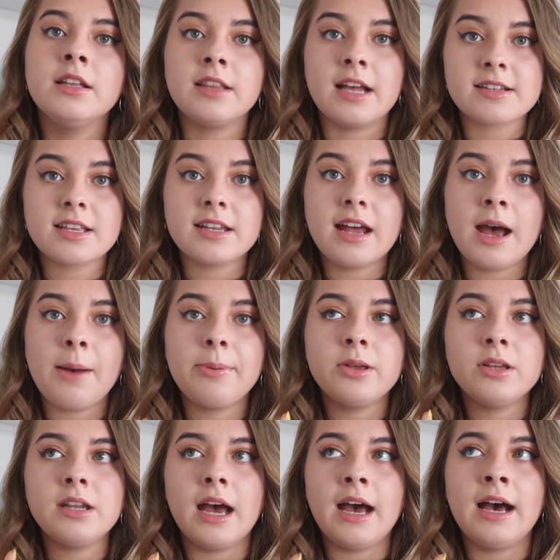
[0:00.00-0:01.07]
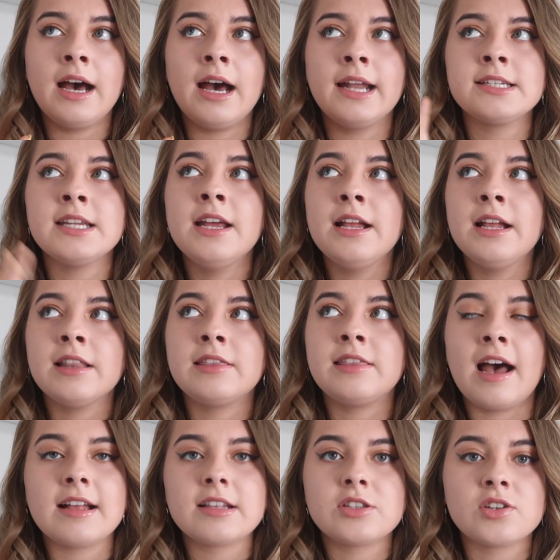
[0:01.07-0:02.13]
That's going to happen, and
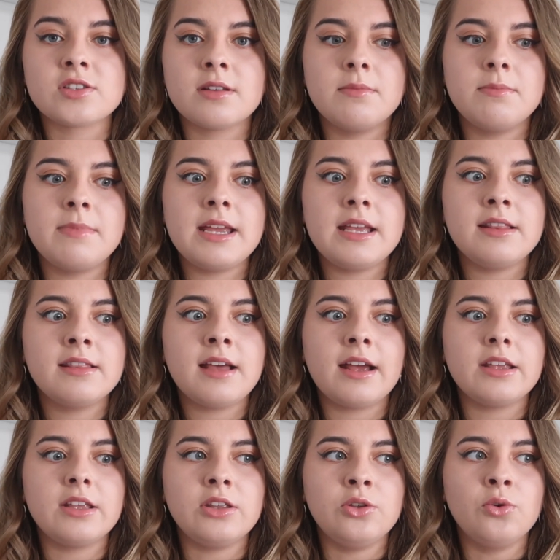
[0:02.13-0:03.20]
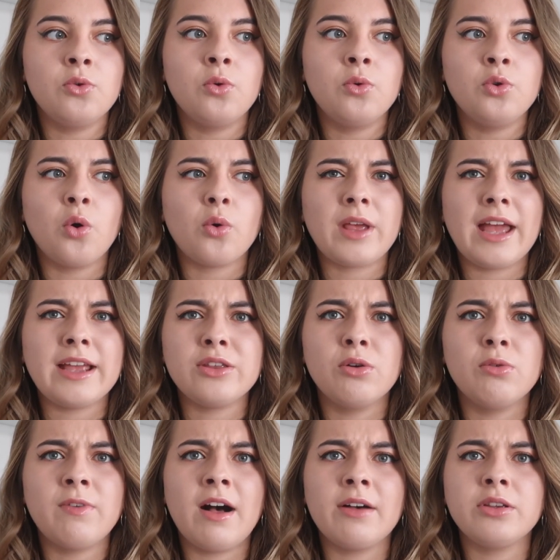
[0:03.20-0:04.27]
that doesn't mean that you're not getting
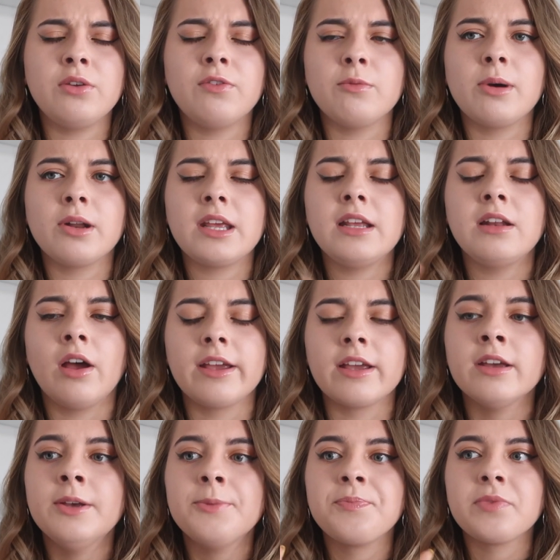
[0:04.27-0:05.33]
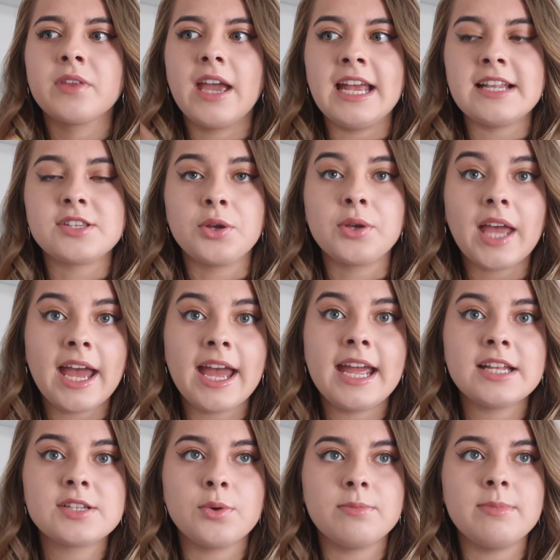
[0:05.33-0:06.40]
your value for money. Like, it's
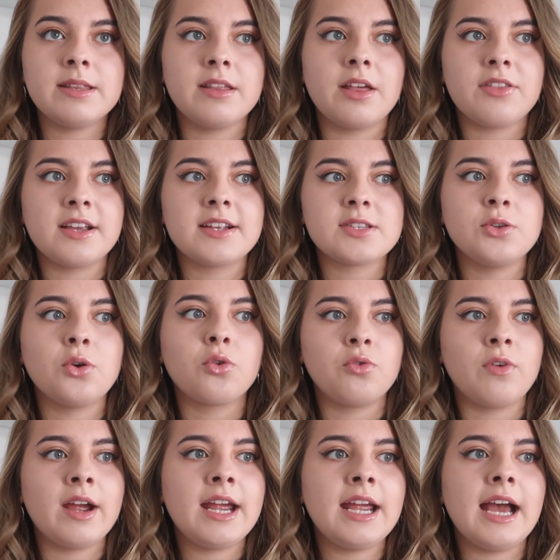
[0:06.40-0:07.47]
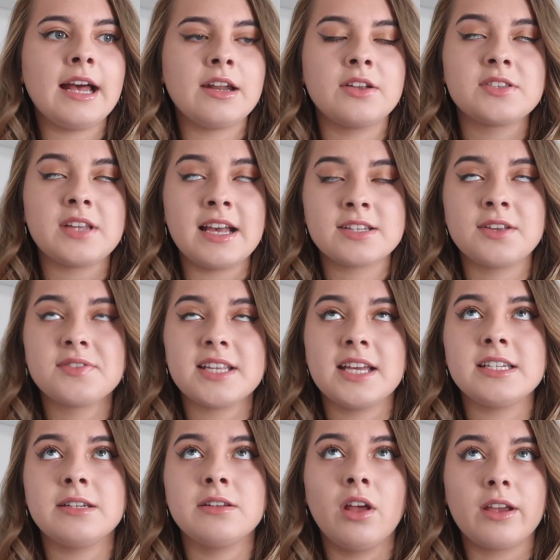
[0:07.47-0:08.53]
okay to admit that things are not great, and as I've
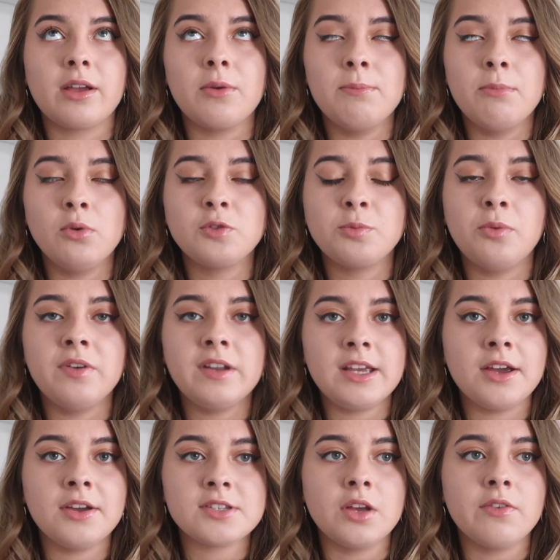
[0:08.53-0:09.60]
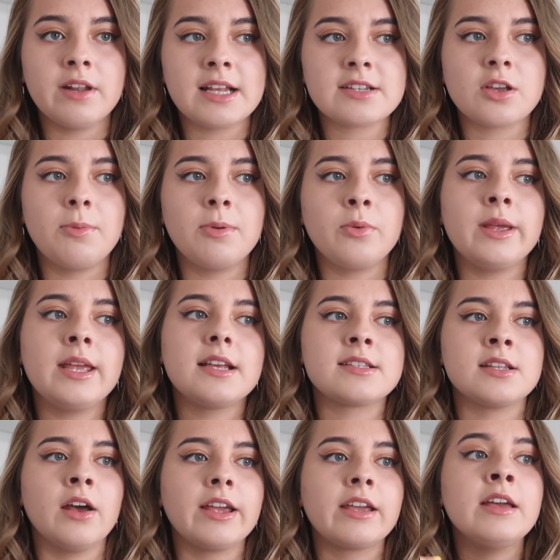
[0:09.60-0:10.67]
said in like multiple videos over the last couple of weeks,
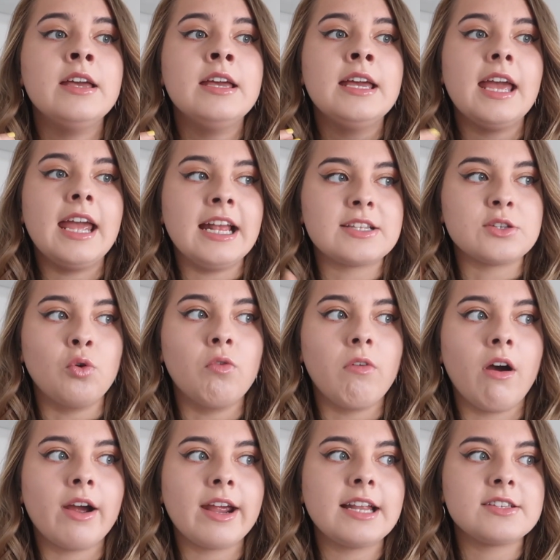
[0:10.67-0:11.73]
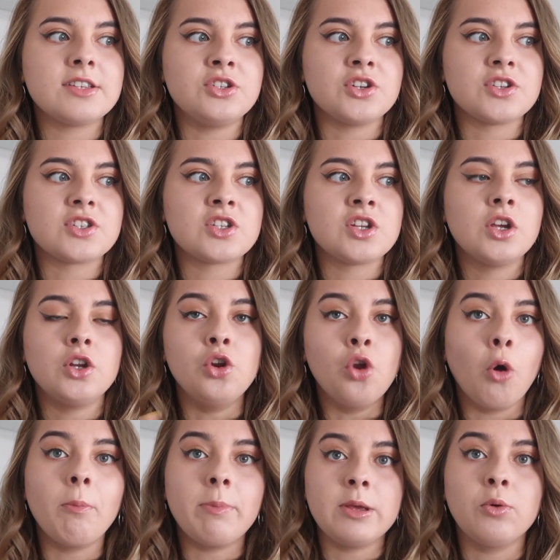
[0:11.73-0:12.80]
like it's alright to just
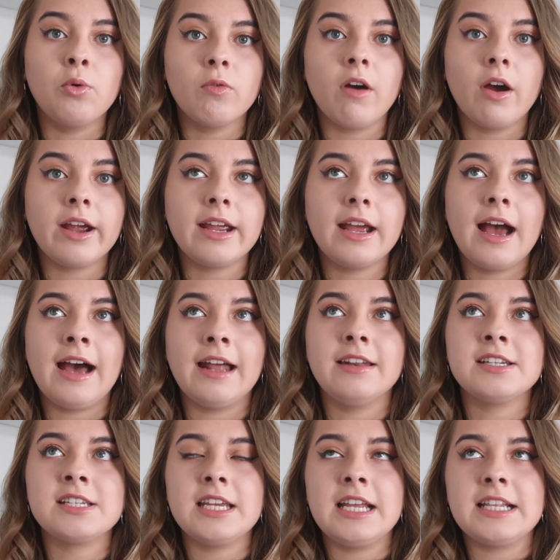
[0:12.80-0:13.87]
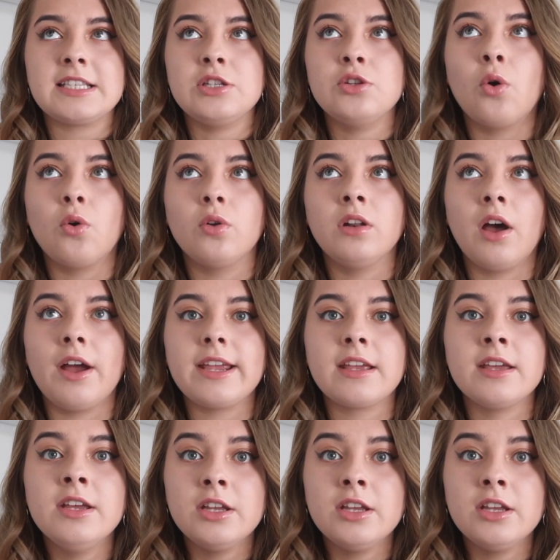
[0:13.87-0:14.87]
not be alright, and it's not like